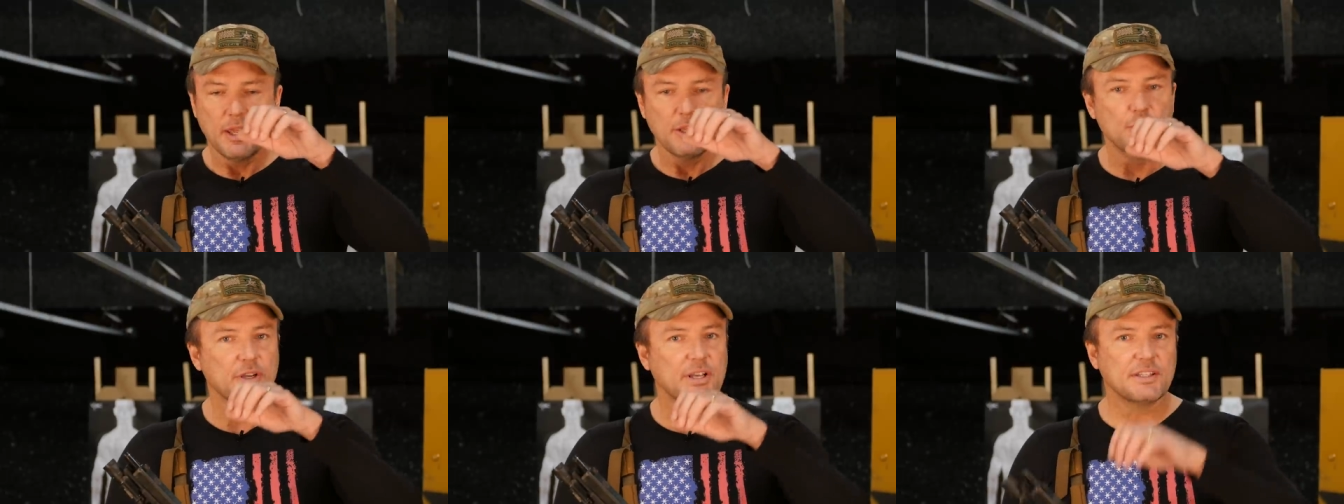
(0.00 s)

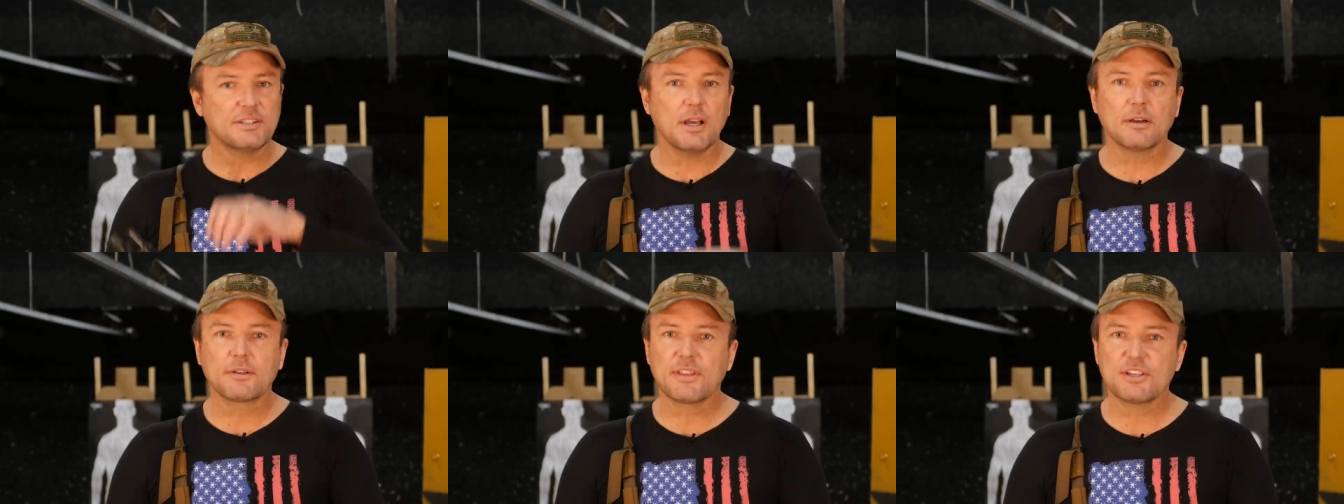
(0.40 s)
You can
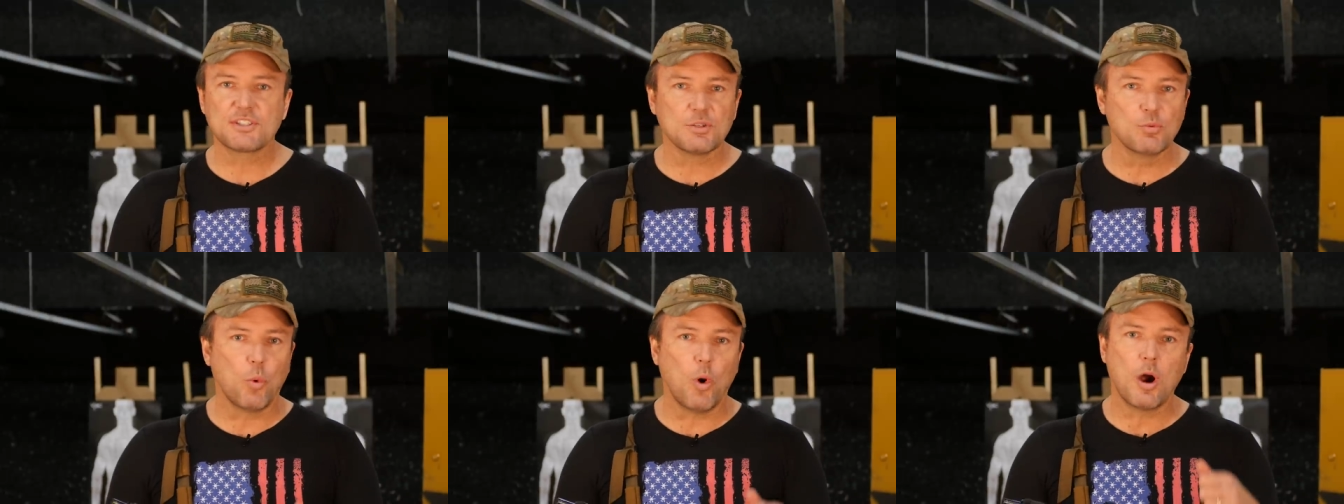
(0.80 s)
dunk this
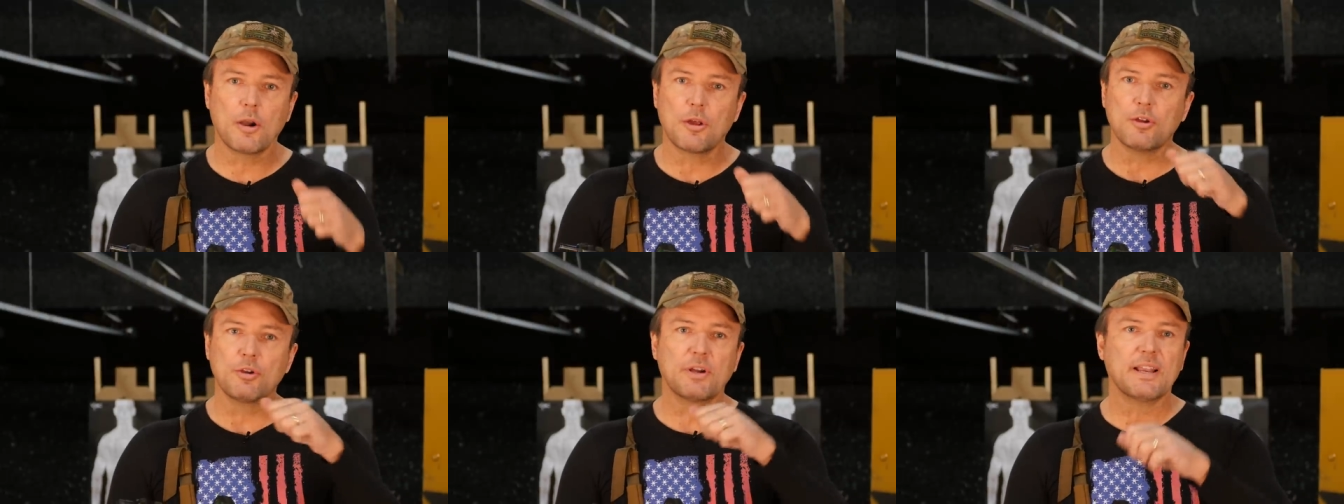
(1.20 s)
in
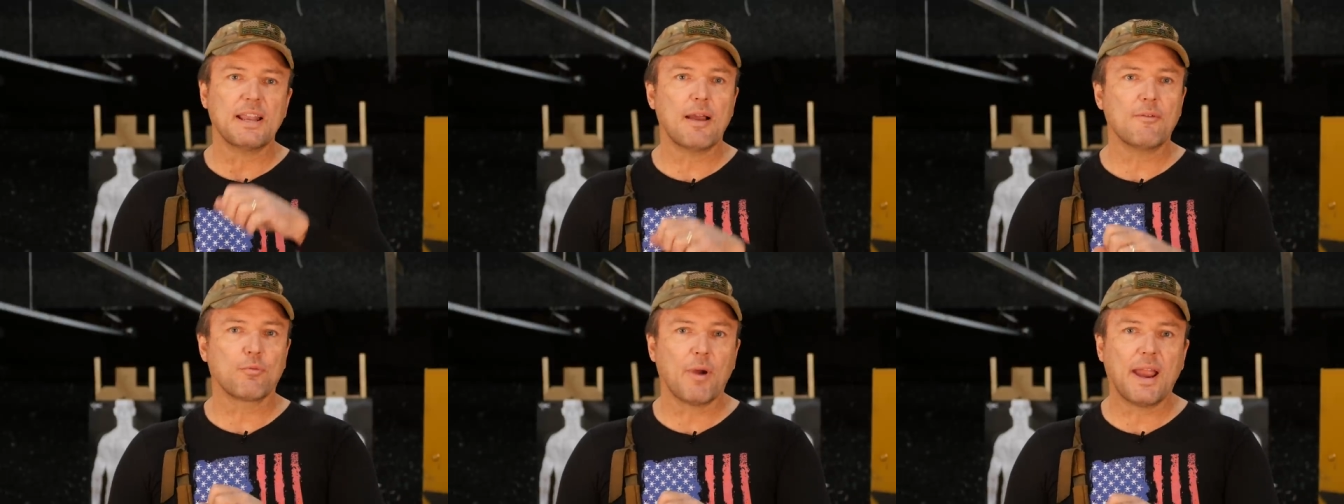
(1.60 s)
water. You can
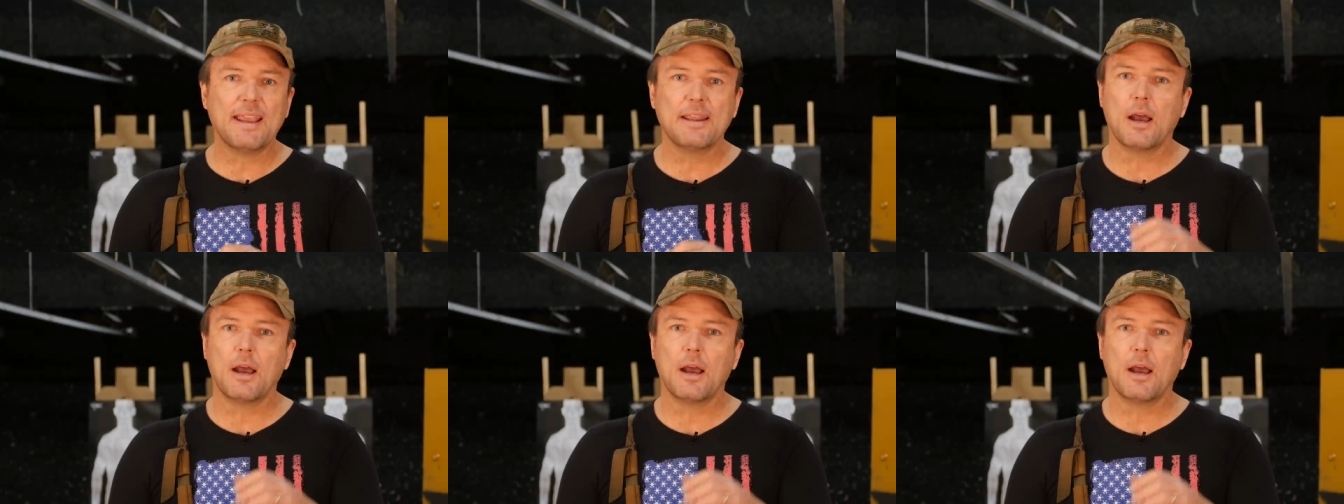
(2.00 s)
have rain